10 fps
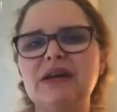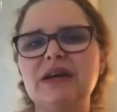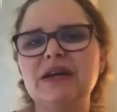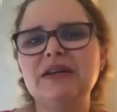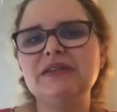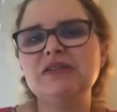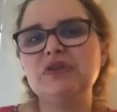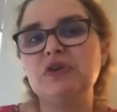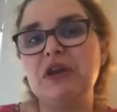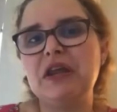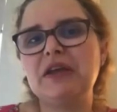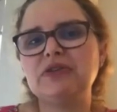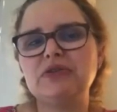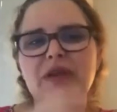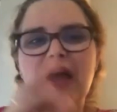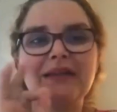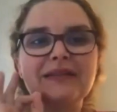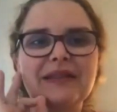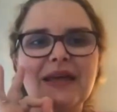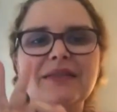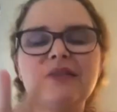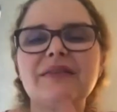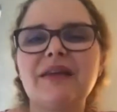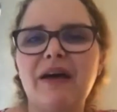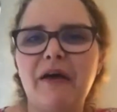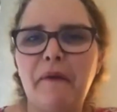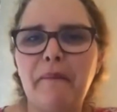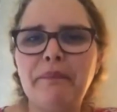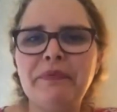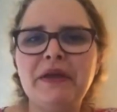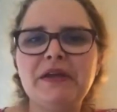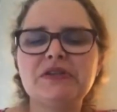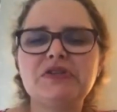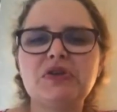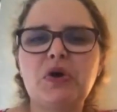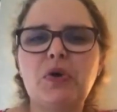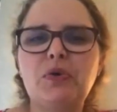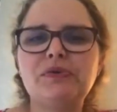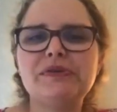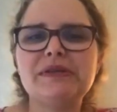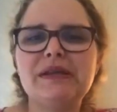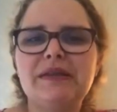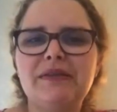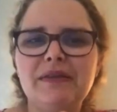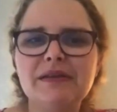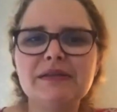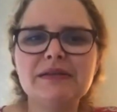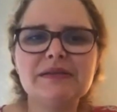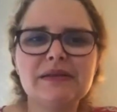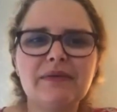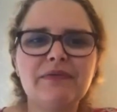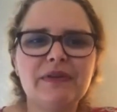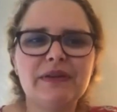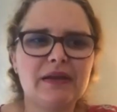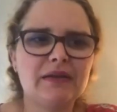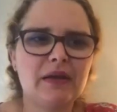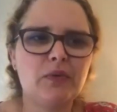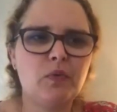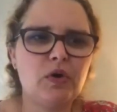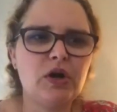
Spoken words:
is something that is unique at that time. So this is something that I